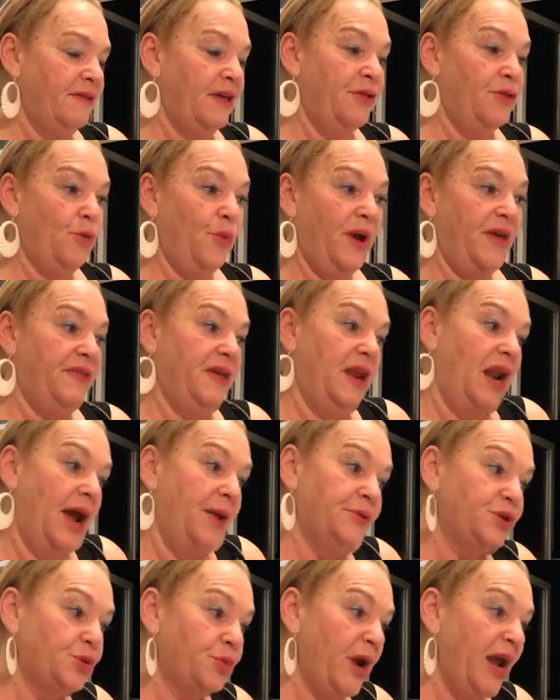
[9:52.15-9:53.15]
than the way that
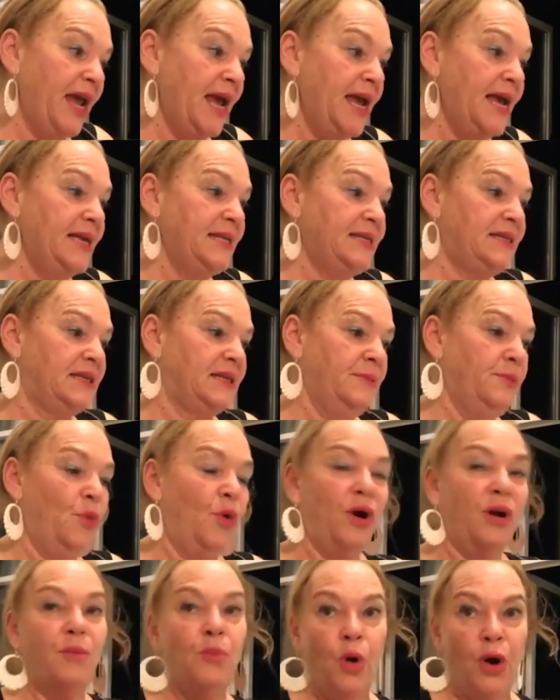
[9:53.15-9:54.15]
I was raised,
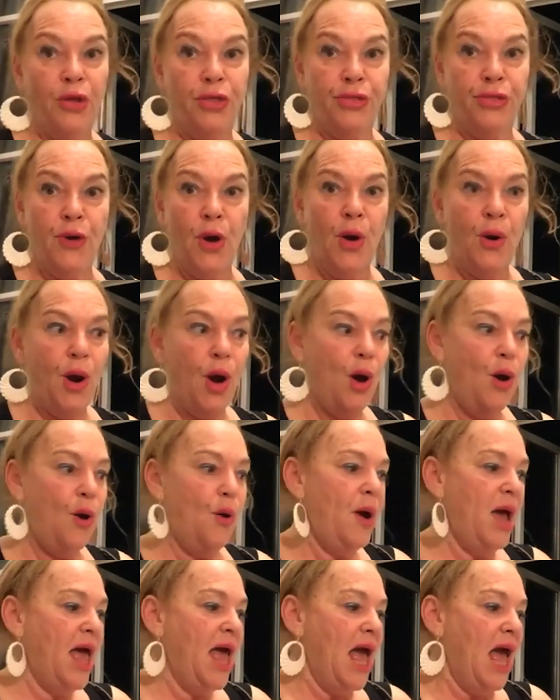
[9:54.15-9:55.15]
more more
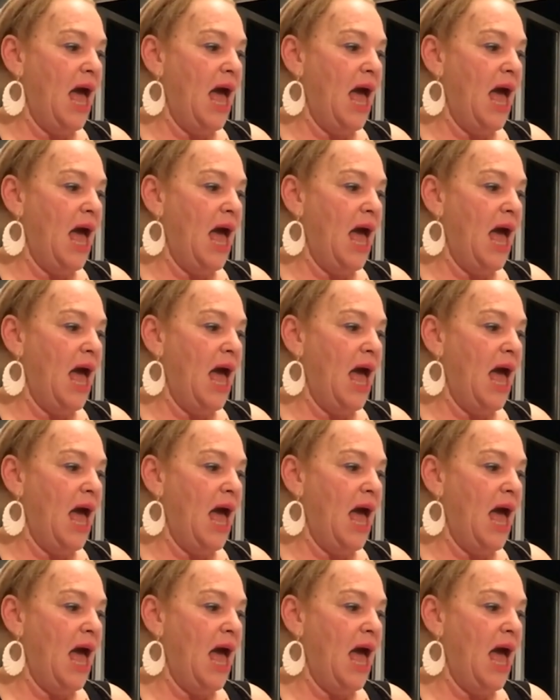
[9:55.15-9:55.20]
thorough.